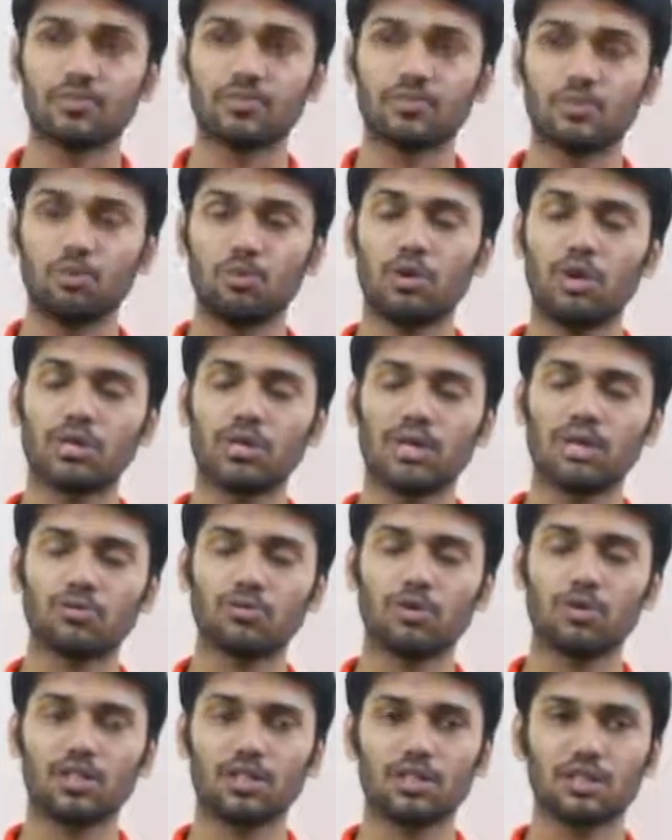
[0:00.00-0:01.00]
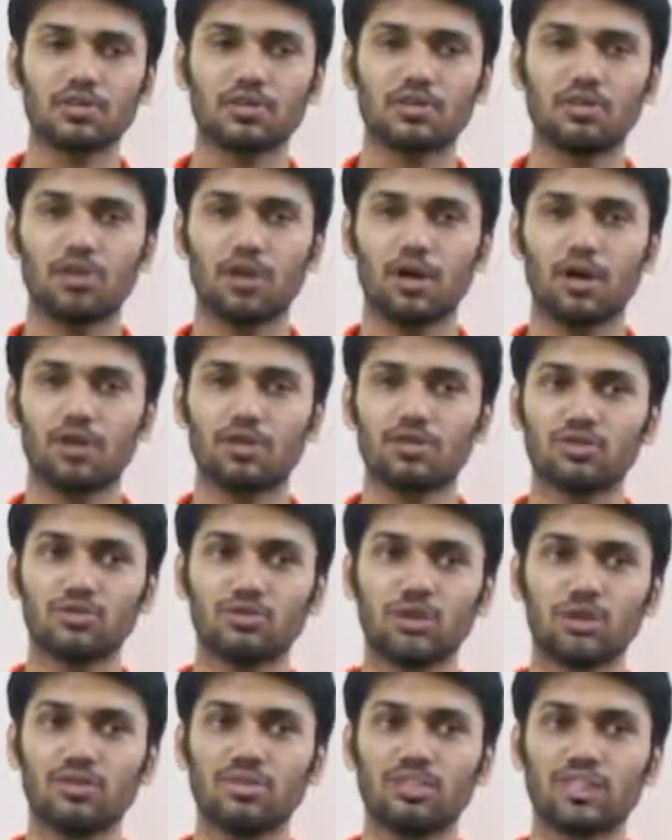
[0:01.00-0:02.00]
1 times 1 equals 1,
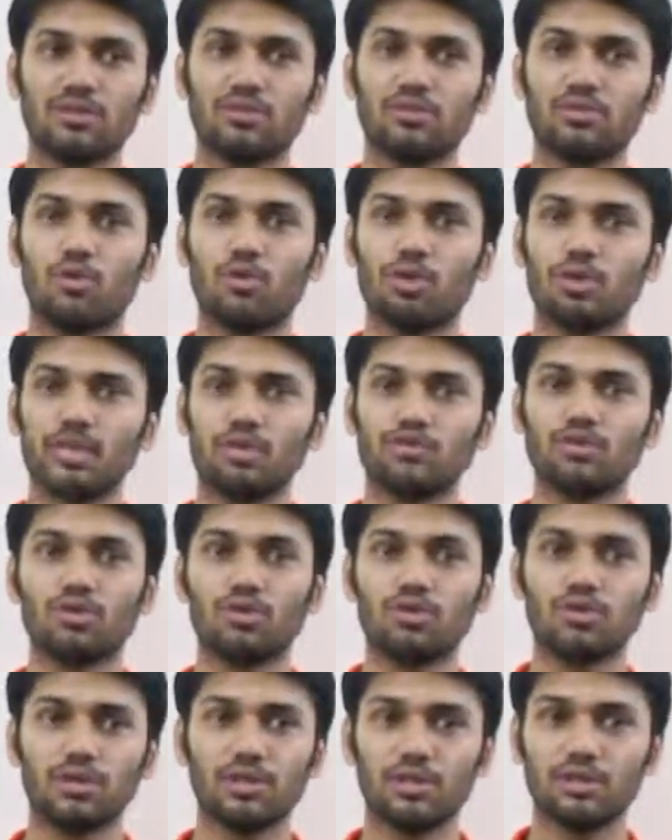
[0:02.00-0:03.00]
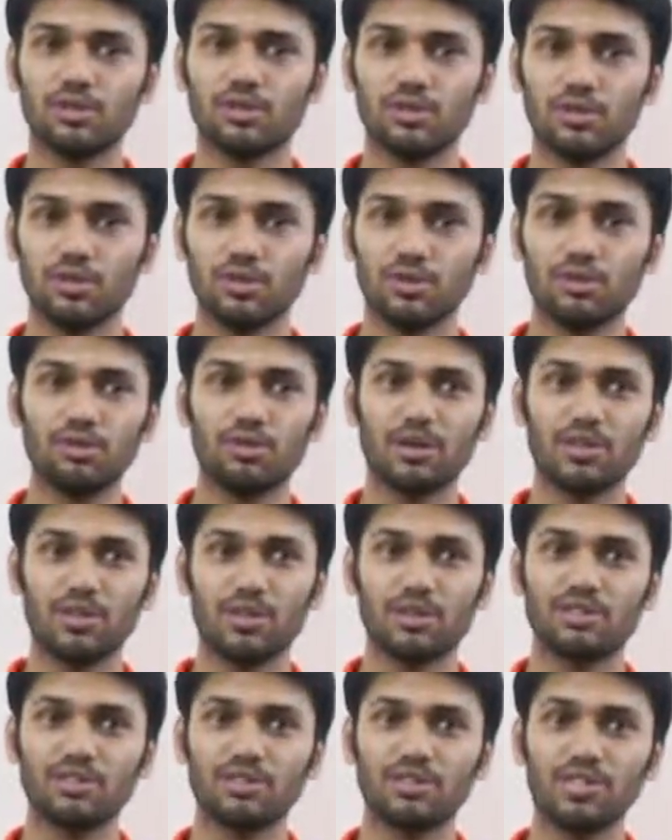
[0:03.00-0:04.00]
1 times 2 equals 2, 1
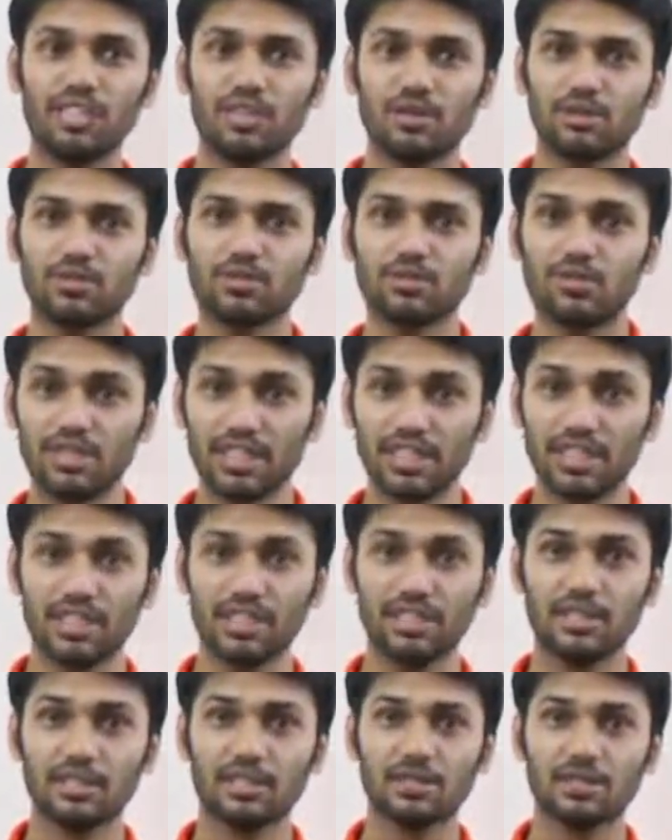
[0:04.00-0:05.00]
times 3 equals 3,